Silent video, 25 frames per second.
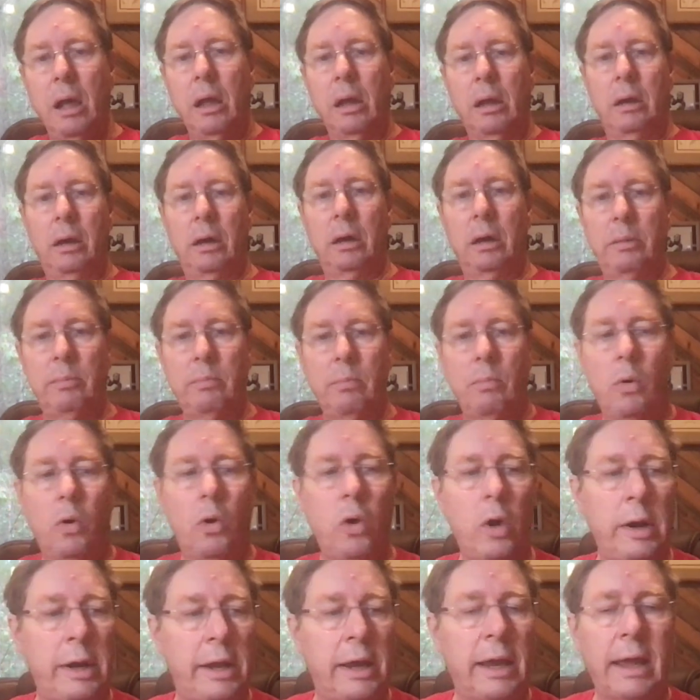Good
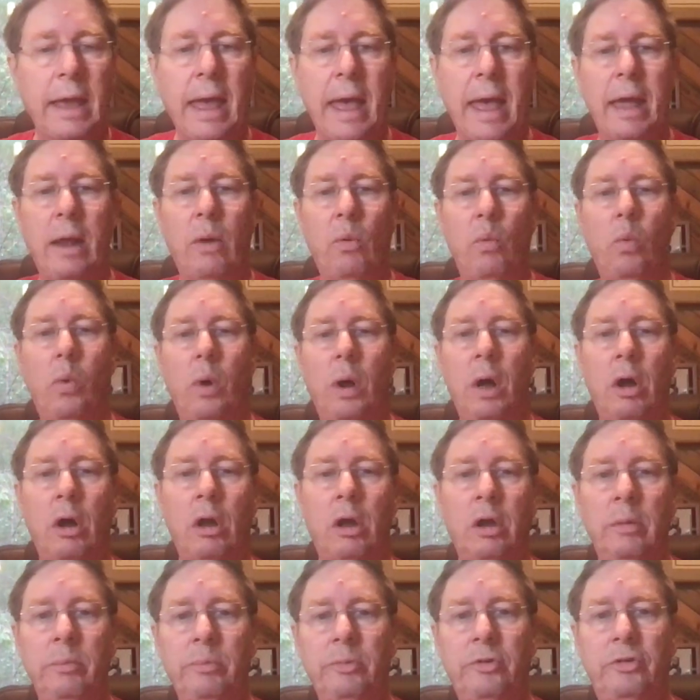morning and
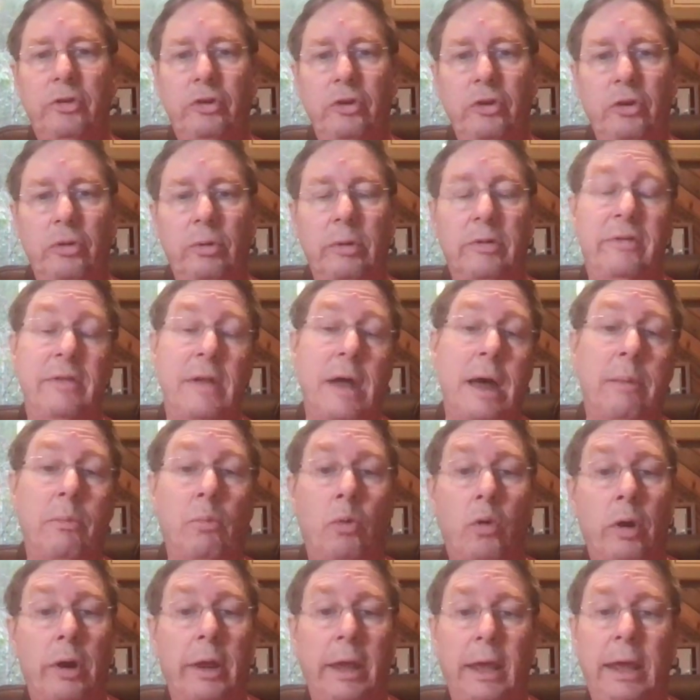welcome to, it's not
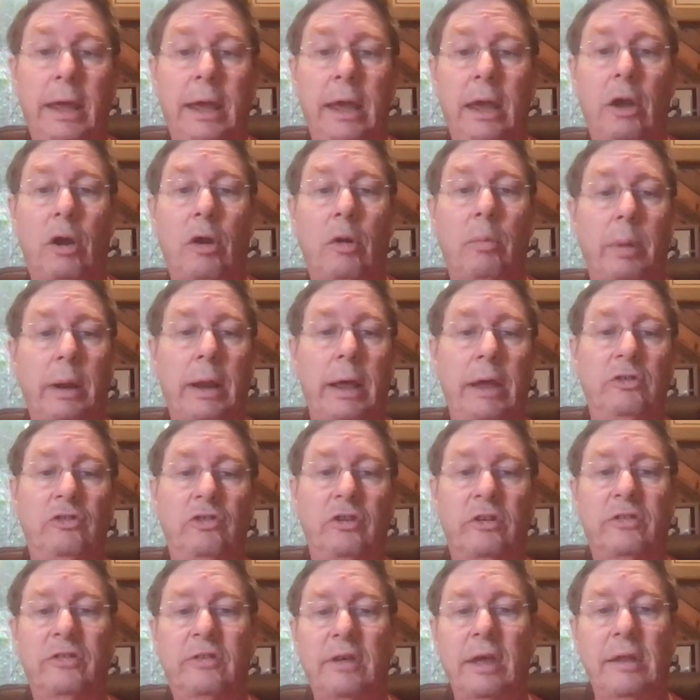morning here, but I
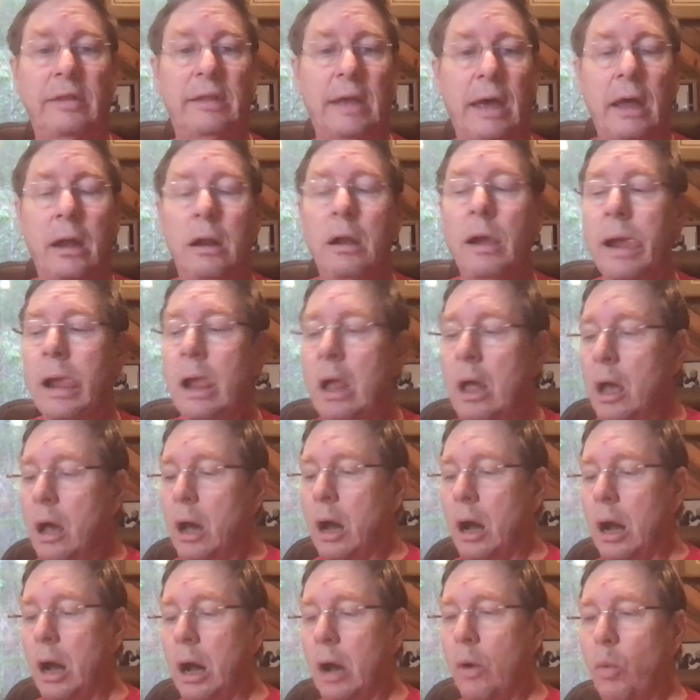just said that.
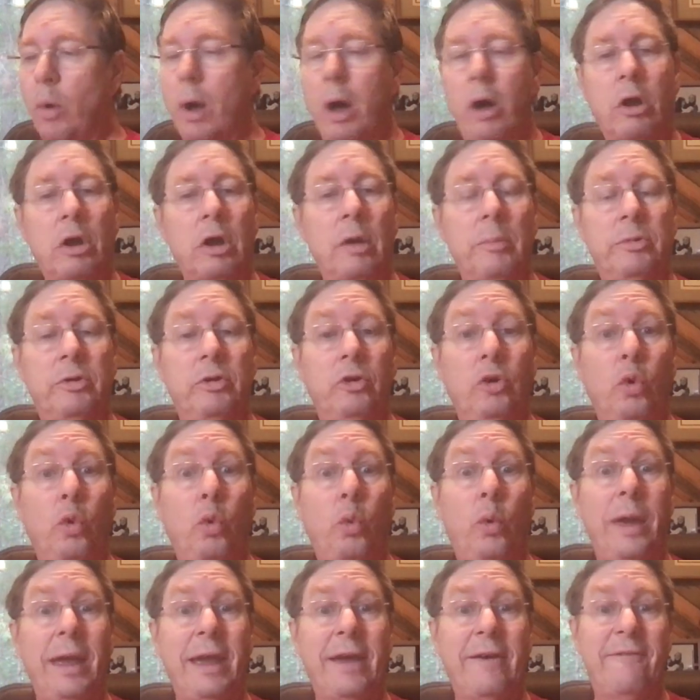Welcome to
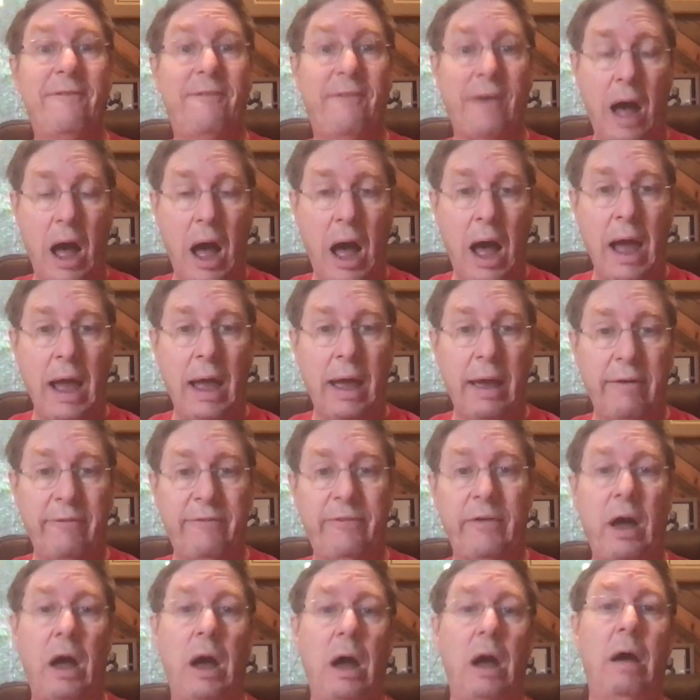week
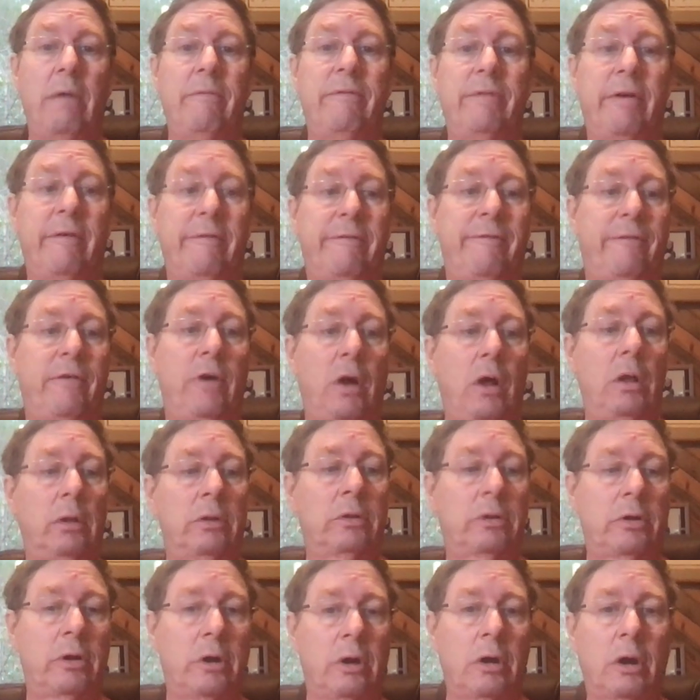5 of the fall
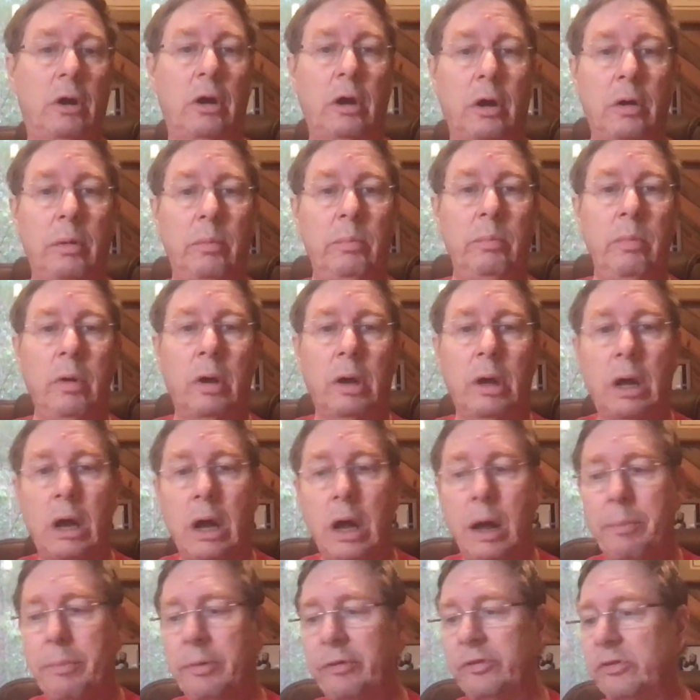term,
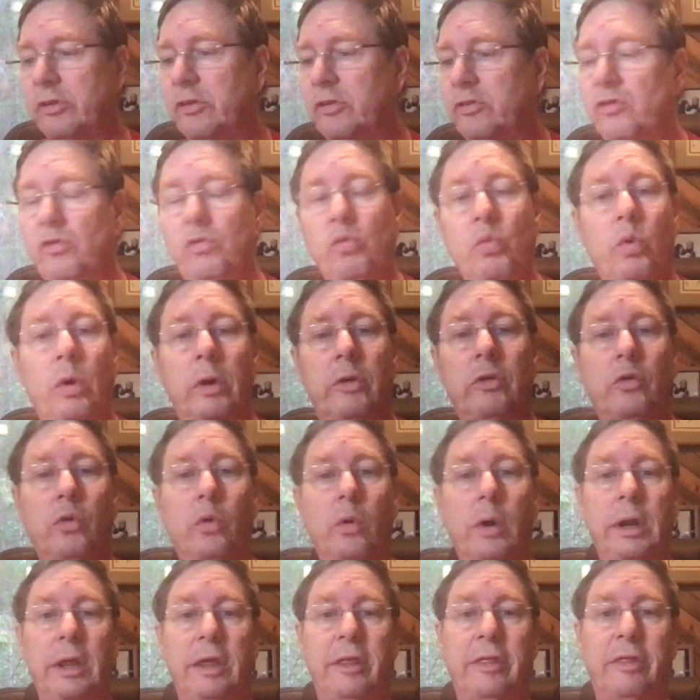Composition
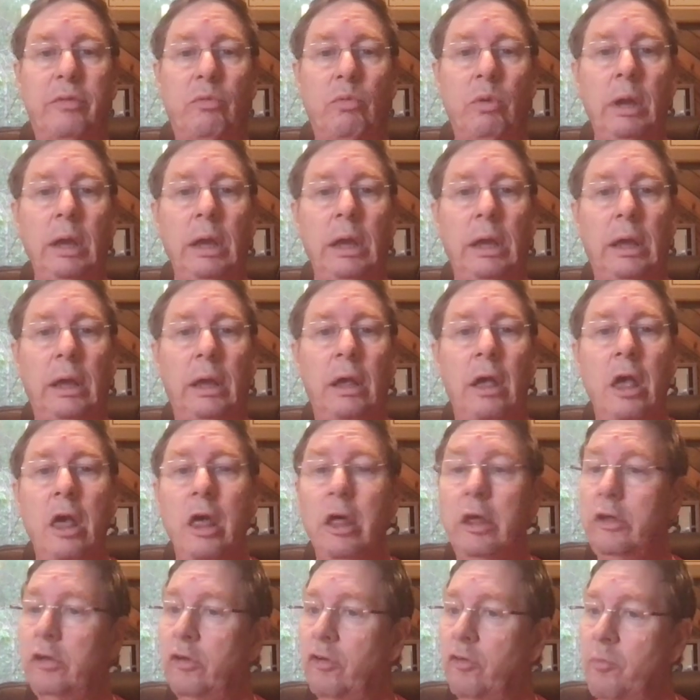123.
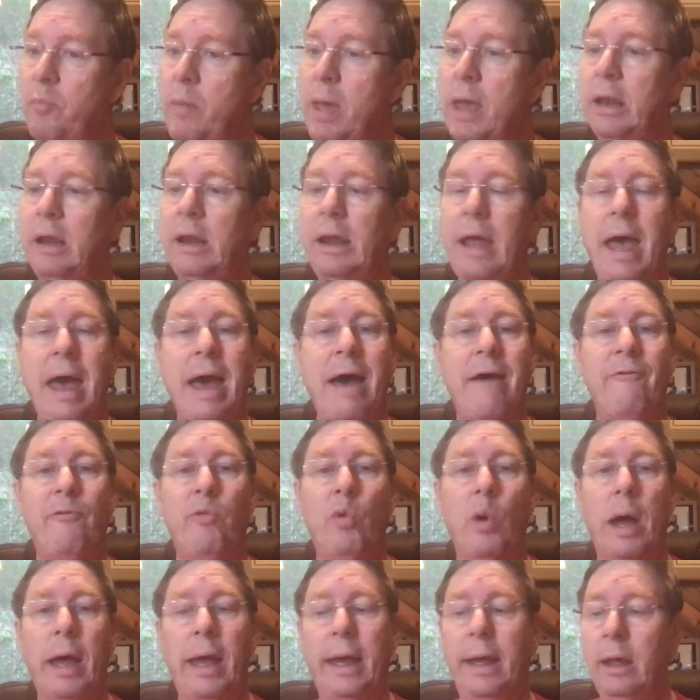You've made it
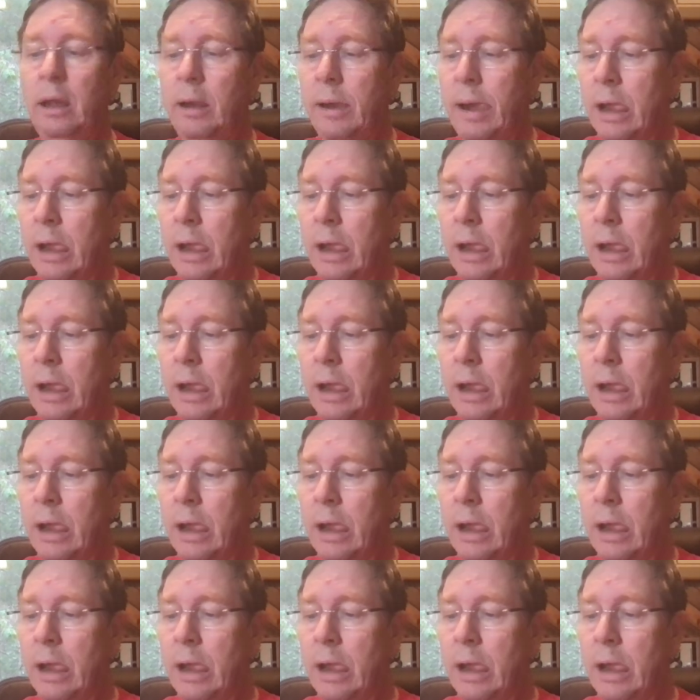halfway.